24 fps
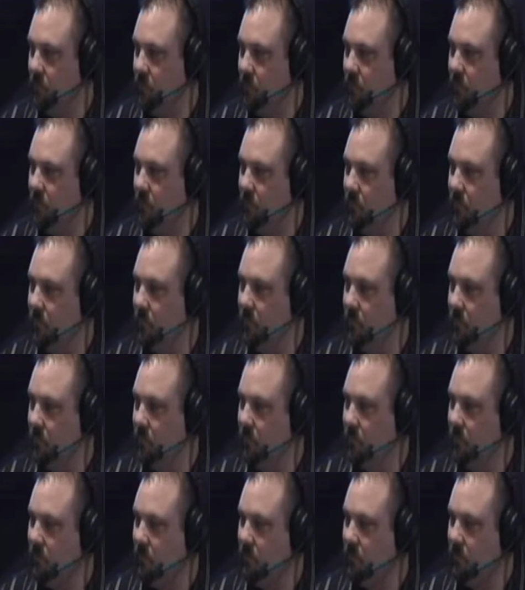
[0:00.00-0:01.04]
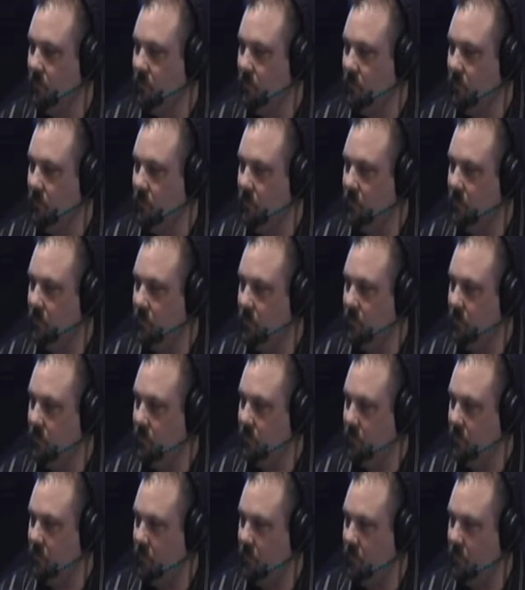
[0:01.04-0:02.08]

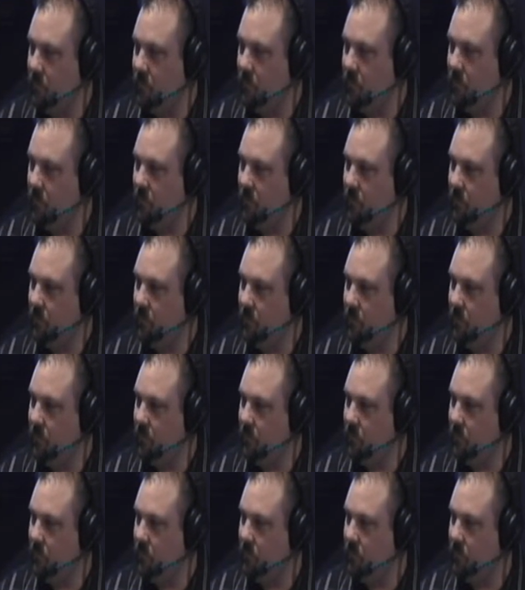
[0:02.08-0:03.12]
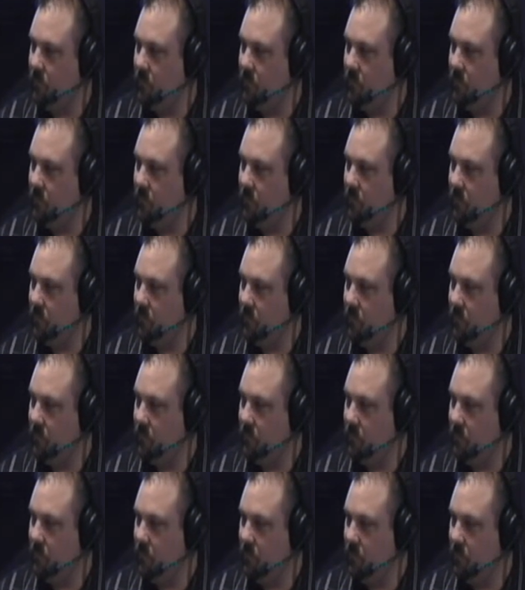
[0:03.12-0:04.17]

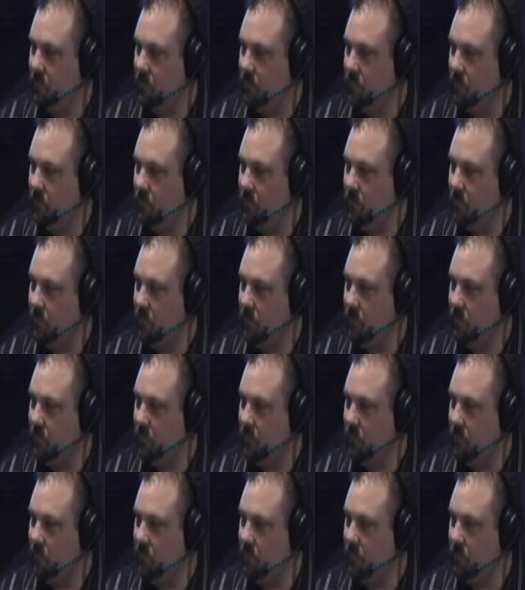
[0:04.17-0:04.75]
No words are spoken by the person on screen.